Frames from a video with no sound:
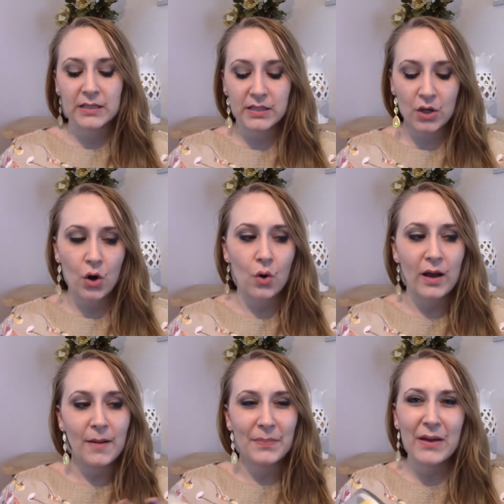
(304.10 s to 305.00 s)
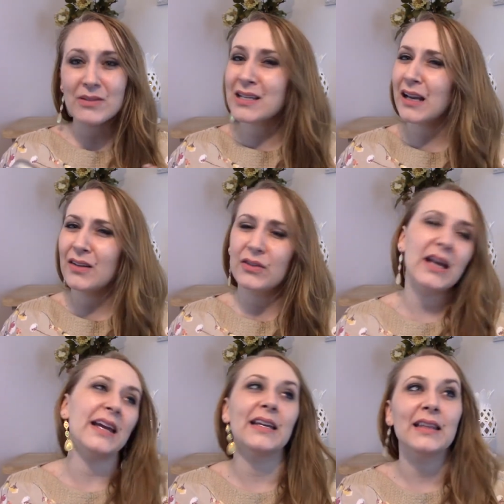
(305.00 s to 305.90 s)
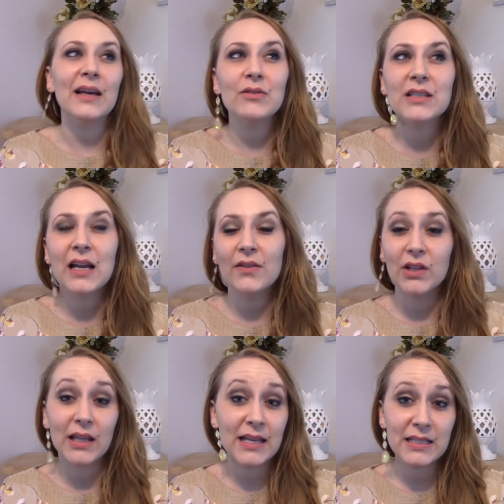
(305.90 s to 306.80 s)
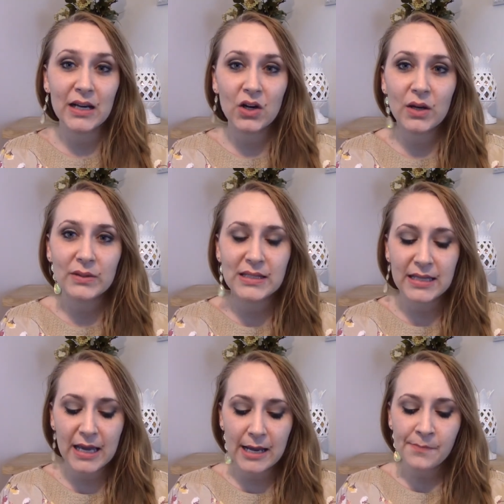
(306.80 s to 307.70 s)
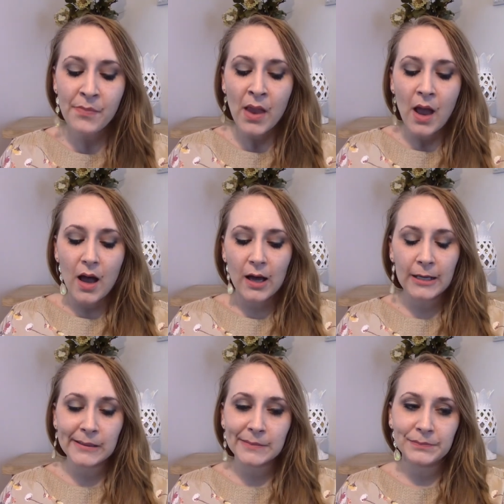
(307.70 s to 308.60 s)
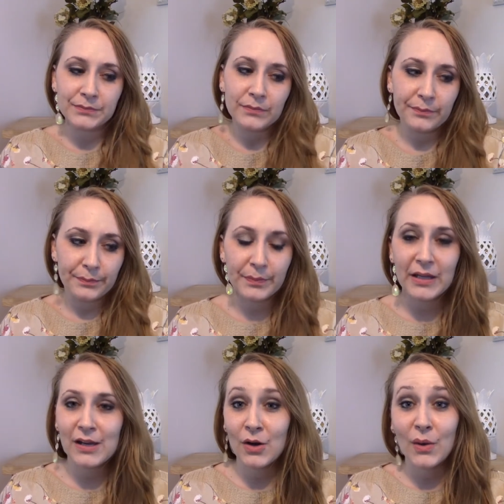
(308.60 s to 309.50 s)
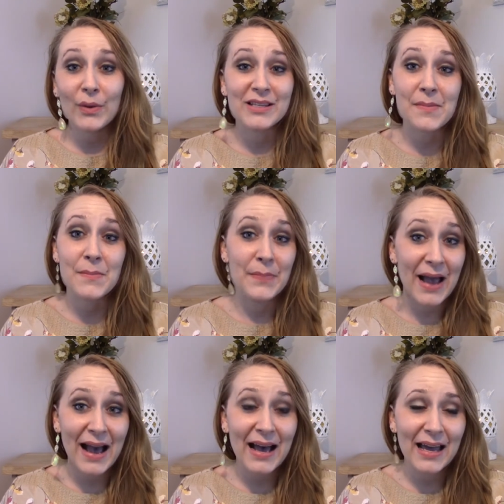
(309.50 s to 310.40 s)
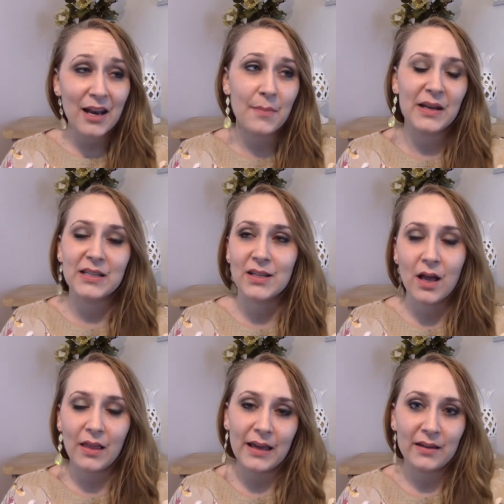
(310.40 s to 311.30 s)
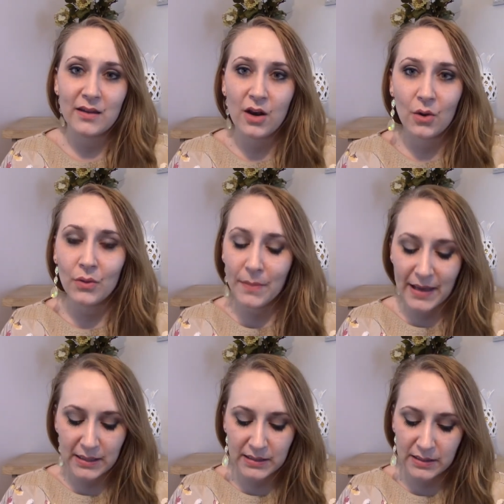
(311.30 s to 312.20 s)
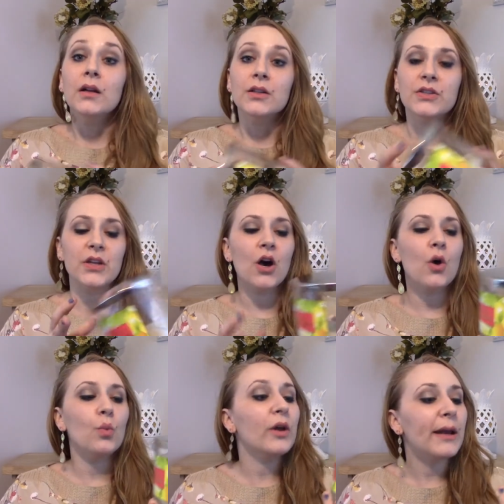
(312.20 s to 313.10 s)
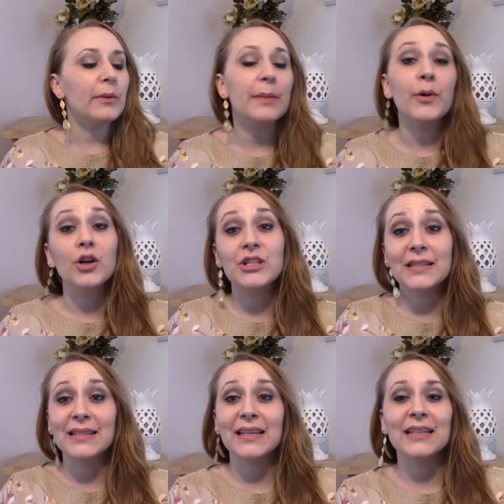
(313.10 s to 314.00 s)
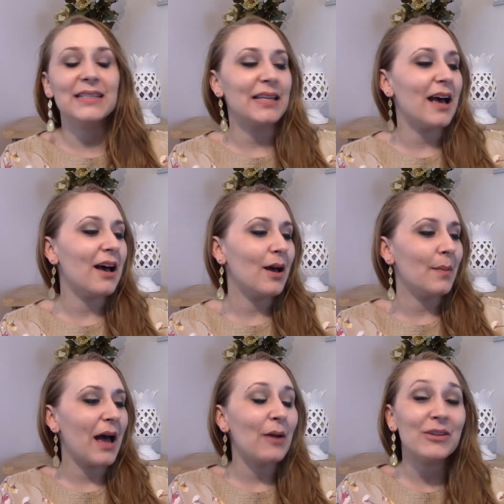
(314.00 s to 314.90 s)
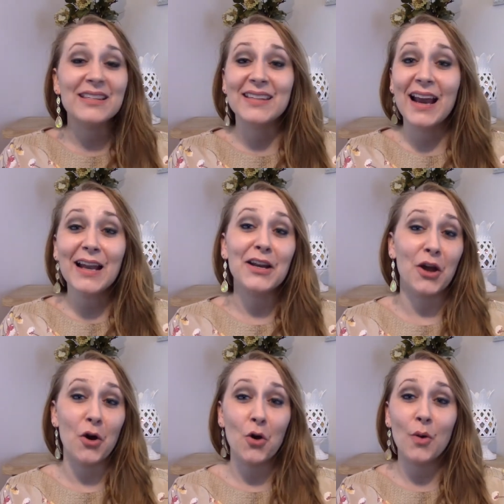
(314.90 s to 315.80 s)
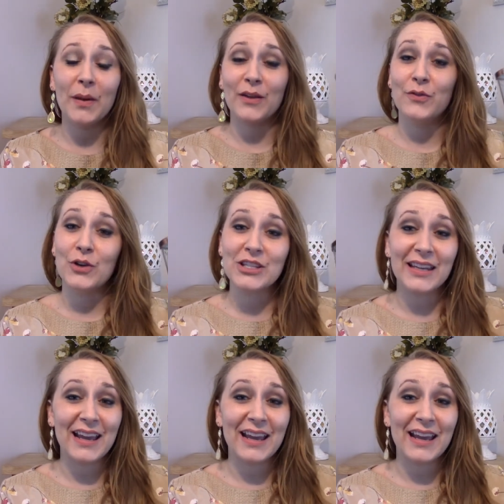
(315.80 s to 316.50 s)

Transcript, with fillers: So um, that was kind of like, that was kind of a letdown, I would say. Um, but you know, it wasn't bad, but it's not like, you know, the best. So would I repurchase it? Um, I would say no, but unfortunately